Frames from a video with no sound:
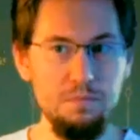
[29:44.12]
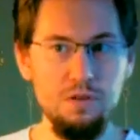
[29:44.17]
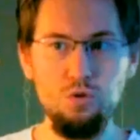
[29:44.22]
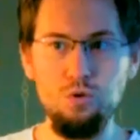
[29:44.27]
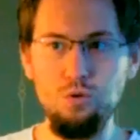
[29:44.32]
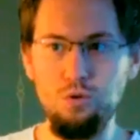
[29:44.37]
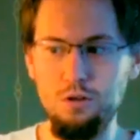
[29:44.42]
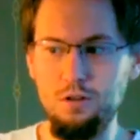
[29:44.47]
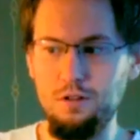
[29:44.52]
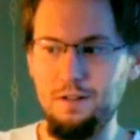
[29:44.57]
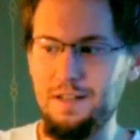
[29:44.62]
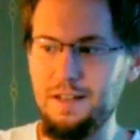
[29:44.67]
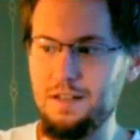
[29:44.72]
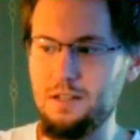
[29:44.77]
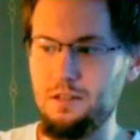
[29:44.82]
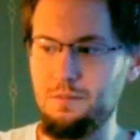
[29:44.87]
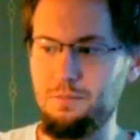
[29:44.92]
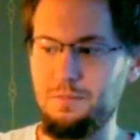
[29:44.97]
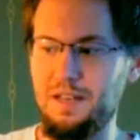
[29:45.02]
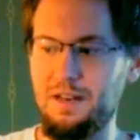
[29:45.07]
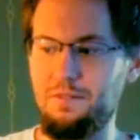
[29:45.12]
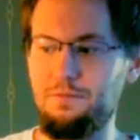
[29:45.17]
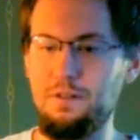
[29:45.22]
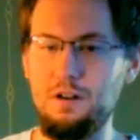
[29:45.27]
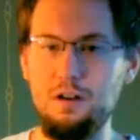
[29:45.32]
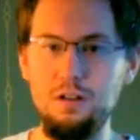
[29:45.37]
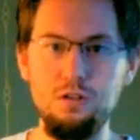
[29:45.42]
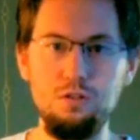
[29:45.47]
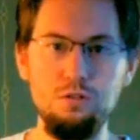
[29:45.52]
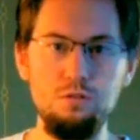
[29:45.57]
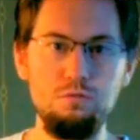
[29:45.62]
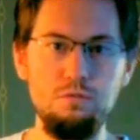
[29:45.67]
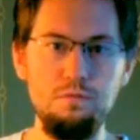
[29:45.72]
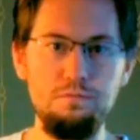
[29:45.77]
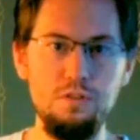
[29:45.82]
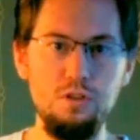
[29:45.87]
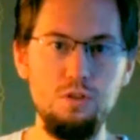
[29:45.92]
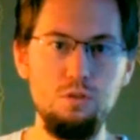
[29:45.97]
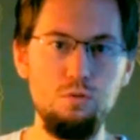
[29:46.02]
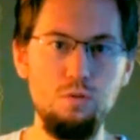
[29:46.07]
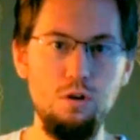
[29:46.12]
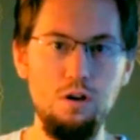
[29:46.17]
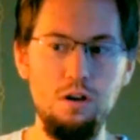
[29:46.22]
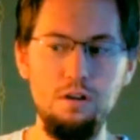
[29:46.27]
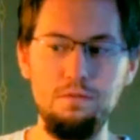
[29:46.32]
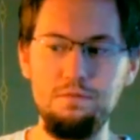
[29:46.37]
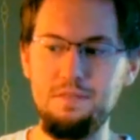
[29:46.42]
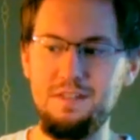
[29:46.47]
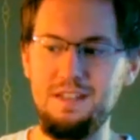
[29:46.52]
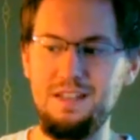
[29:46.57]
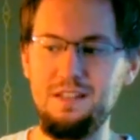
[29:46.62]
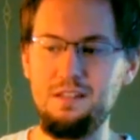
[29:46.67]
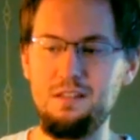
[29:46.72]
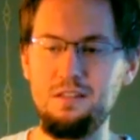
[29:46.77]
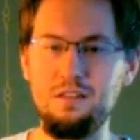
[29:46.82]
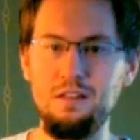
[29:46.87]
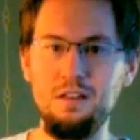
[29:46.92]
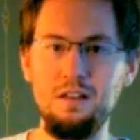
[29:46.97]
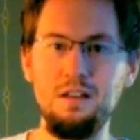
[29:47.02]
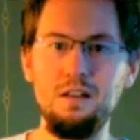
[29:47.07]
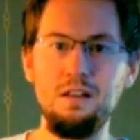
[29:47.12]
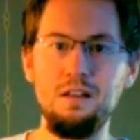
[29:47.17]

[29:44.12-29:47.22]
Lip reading: McCordal actually made a very good review of these